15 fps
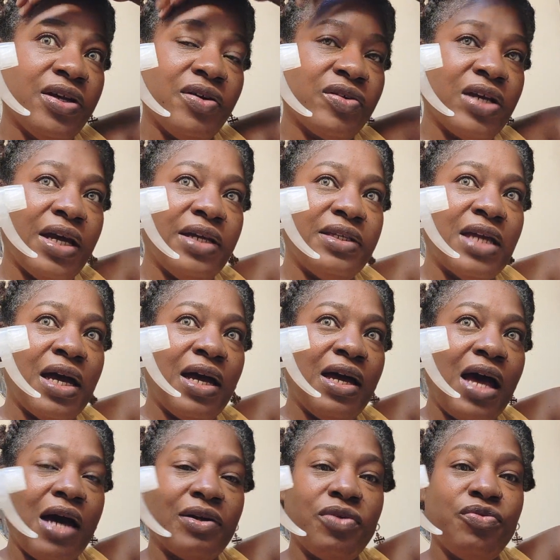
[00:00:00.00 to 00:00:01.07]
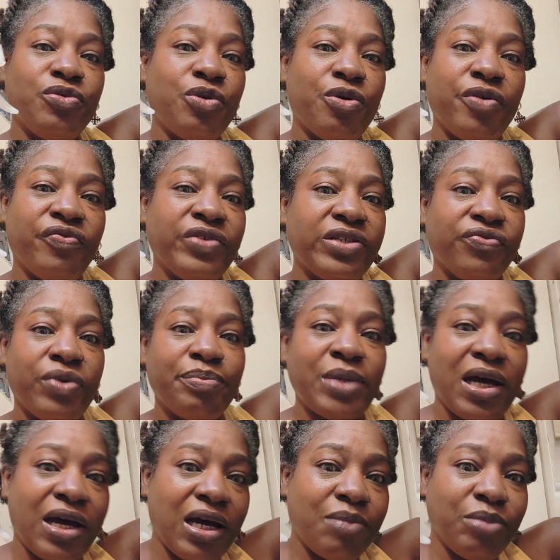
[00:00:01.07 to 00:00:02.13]
Okay, now I don't know if it's from
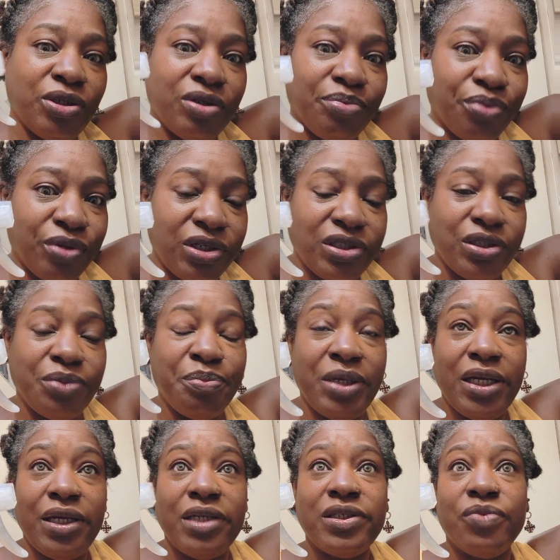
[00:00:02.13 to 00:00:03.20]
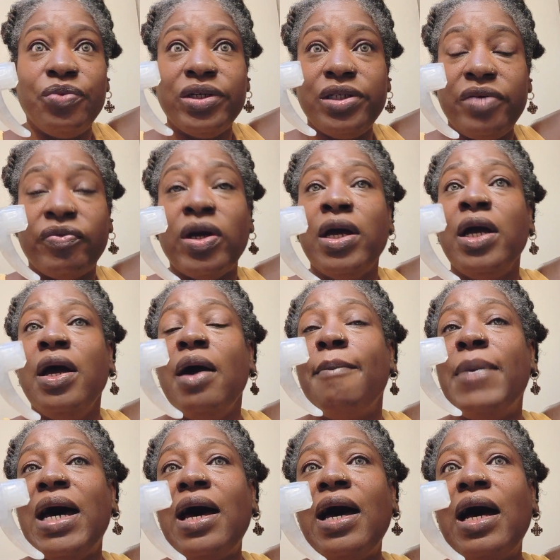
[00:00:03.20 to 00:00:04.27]
the high blood pressure meds or whatever,
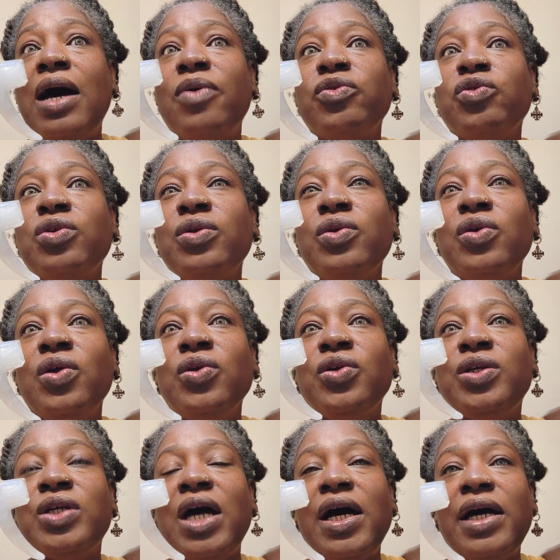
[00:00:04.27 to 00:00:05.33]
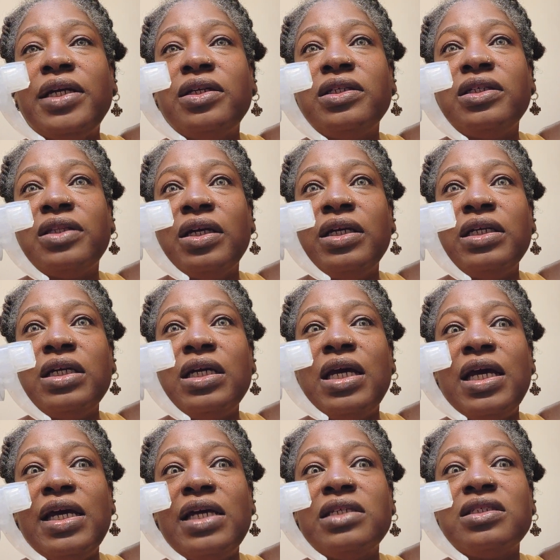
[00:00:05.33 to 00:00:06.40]
but I kind of think it
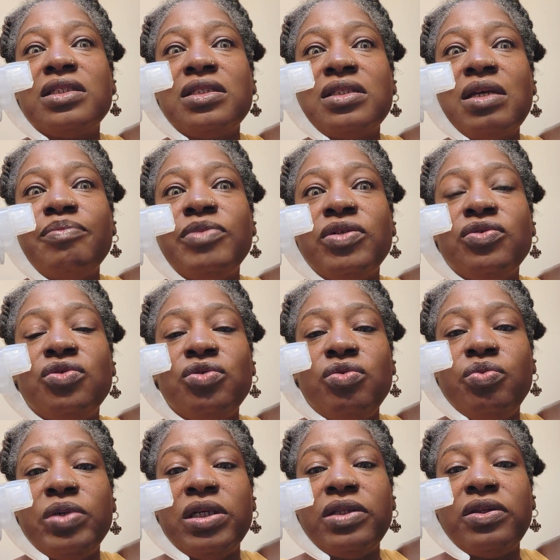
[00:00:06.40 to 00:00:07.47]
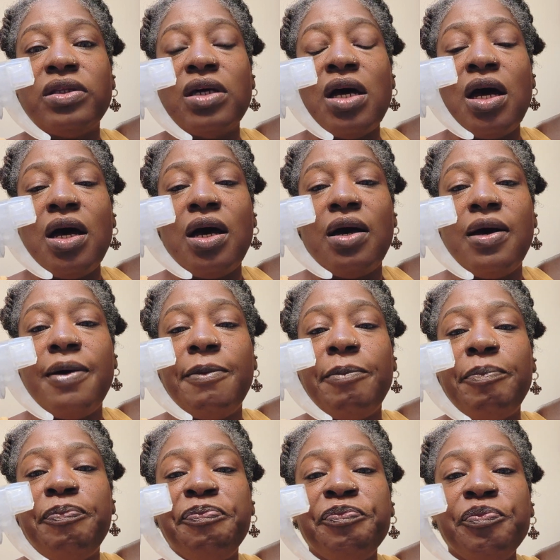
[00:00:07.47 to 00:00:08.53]
has something to do with
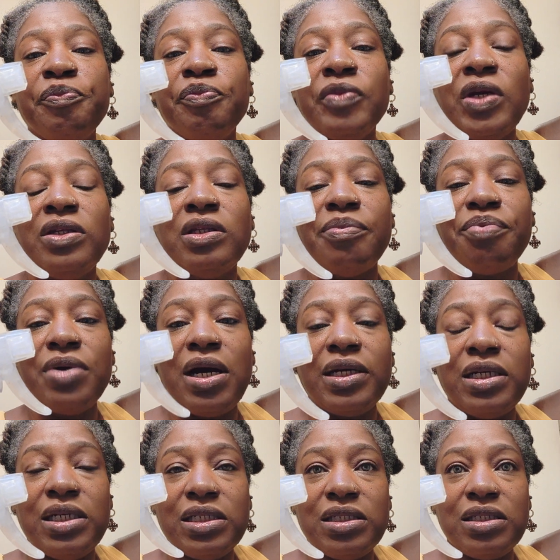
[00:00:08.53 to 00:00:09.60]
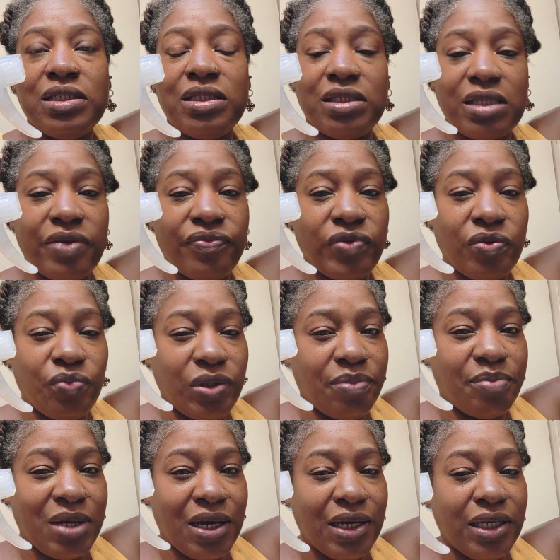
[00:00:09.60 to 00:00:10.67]
the products and stuff that we're
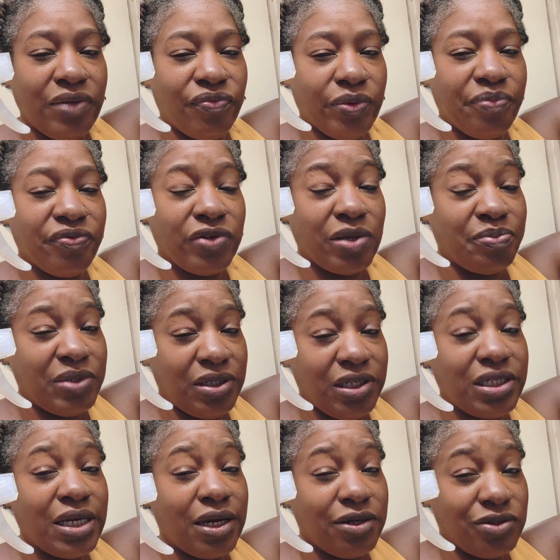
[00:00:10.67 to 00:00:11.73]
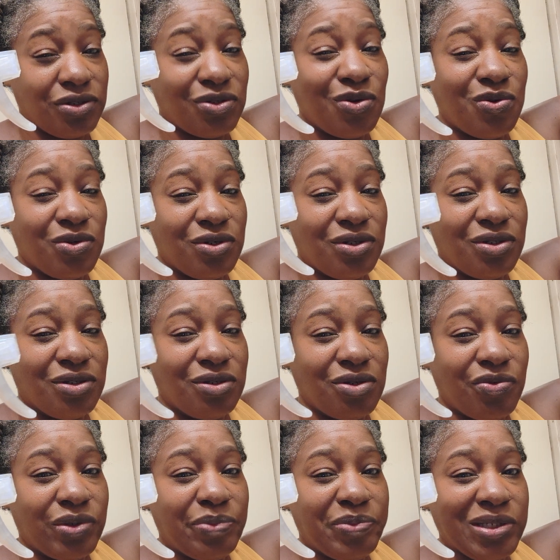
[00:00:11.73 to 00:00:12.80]
buying from some of these hair stores. You
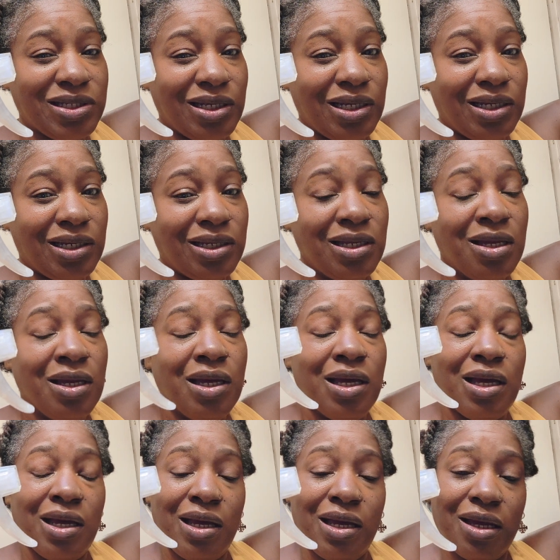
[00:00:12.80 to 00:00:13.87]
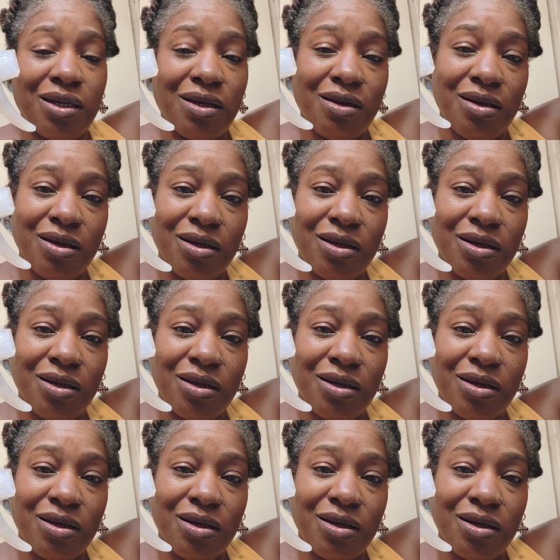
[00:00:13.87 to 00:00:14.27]
know what I'm saying? And